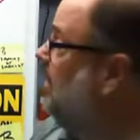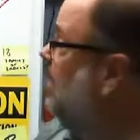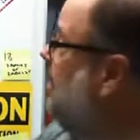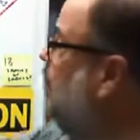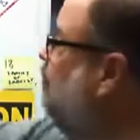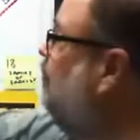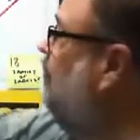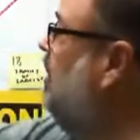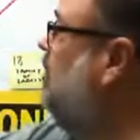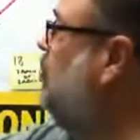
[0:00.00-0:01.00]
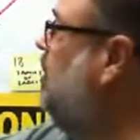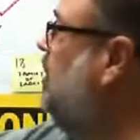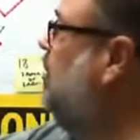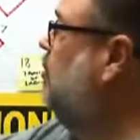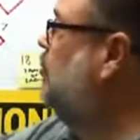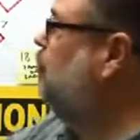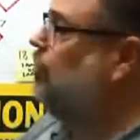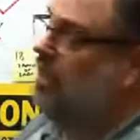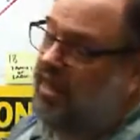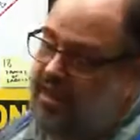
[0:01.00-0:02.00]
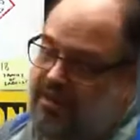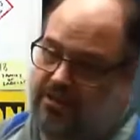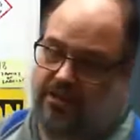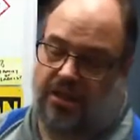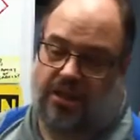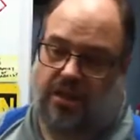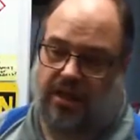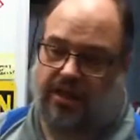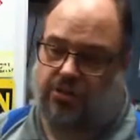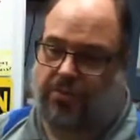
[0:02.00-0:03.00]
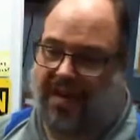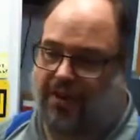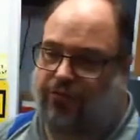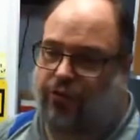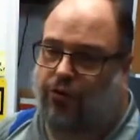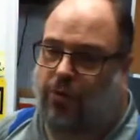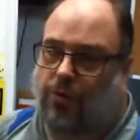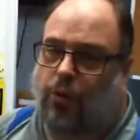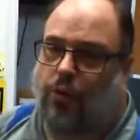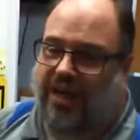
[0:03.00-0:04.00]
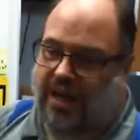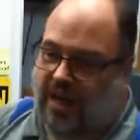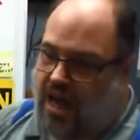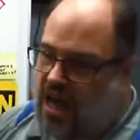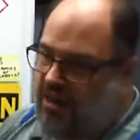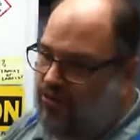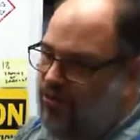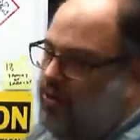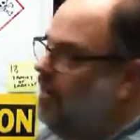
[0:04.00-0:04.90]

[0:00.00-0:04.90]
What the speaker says: It kills fish, it kills trees, it's bad for marine life.